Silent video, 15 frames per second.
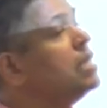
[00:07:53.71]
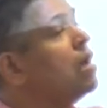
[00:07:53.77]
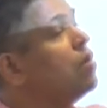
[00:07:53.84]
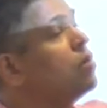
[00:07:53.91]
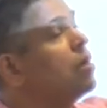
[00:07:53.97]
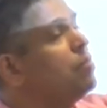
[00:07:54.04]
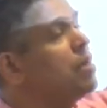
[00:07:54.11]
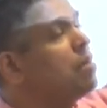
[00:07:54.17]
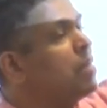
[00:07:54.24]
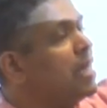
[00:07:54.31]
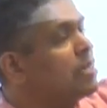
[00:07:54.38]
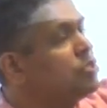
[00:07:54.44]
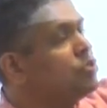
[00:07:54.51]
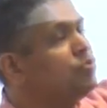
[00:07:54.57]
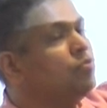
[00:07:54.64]
now coming
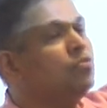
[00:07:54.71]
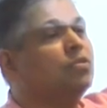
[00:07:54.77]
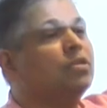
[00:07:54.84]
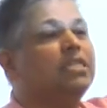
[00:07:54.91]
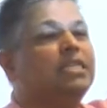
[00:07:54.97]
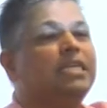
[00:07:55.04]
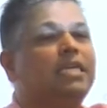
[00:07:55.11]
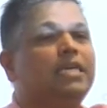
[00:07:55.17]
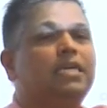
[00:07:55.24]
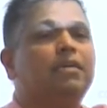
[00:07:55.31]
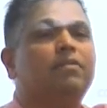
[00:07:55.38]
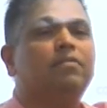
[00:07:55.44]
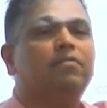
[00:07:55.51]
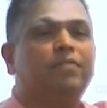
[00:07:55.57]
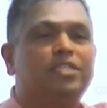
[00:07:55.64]
back to the
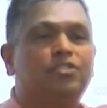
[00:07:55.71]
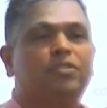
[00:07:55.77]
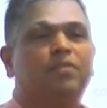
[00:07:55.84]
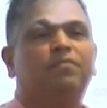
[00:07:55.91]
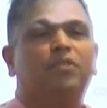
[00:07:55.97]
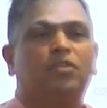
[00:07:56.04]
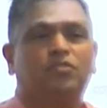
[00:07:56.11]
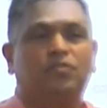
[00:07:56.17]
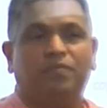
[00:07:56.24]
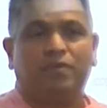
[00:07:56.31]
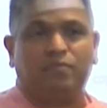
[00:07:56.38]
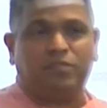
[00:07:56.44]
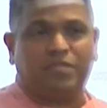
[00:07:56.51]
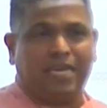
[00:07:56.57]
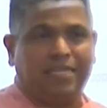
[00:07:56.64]
Western philosophy
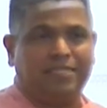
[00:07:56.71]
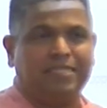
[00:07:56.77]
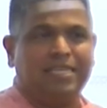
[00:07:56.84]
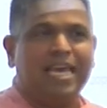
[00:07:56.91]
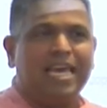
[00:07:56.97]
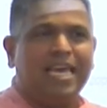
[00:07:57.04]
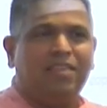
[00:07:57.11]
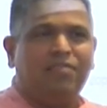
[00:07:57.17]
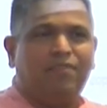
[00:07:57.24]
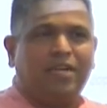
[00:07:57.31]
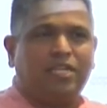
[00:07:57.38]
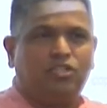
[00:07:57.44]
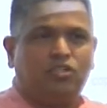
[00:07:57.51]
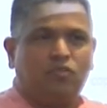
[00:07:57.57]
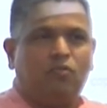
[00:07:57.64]
of science. In
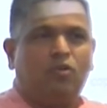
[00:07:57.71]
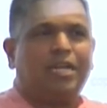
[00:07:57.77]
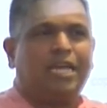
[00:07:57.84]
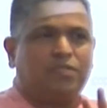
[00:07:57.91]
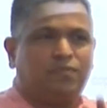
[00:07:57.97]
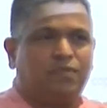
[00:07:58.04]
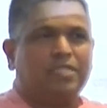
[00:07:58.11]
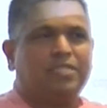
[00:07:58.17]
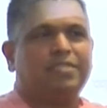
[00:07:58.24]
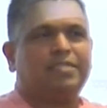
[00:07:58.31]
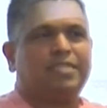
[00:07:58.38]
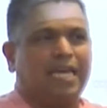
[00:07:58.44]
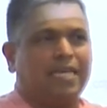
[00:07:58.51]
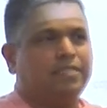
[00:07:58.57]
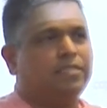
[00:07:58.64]
fact, you know what, as far as the
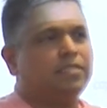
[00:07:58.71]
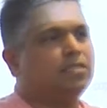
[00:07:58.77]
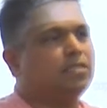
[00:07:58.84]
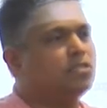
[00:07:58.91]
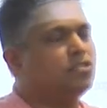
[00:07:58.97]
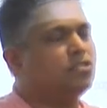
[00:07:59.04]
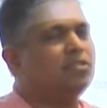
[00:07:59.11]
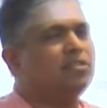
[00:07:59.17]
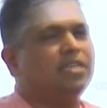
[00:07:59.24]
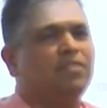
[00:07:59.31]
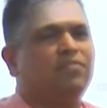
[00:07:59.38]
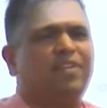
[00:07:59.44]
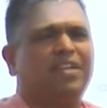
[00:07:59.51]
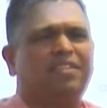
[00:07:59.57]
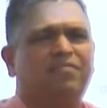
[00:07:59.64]
science is concerned, in
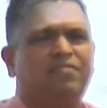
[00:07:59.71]
fact, the